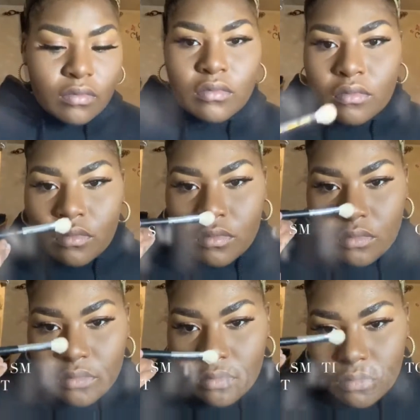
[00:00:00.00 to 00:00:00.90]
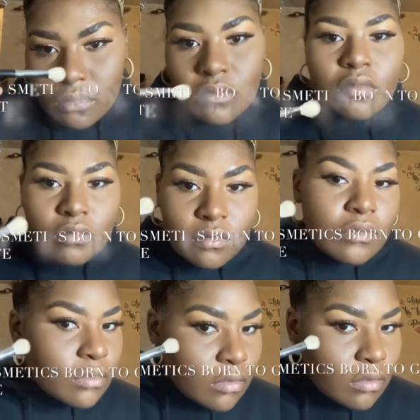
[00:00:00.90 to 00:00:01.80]
finishing touches on
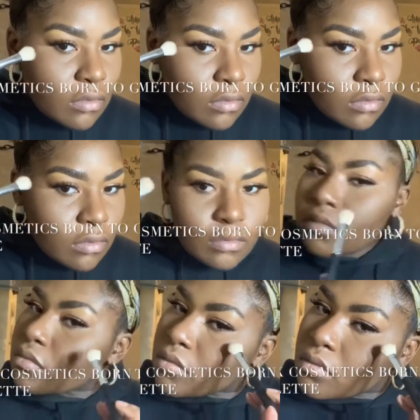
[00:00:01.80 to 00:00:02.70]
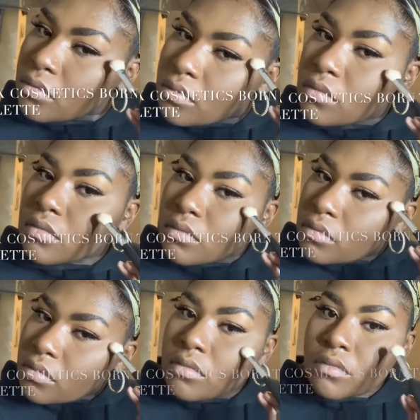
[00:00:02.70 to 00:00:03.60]
my makeup, adding my
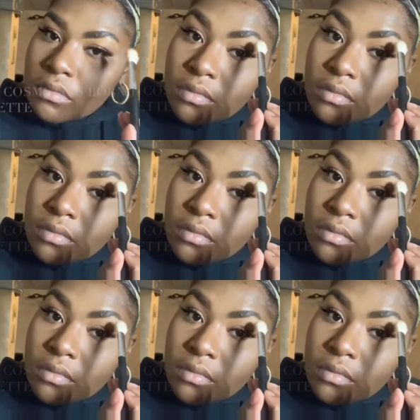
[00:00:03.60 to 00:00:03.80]
highlighter.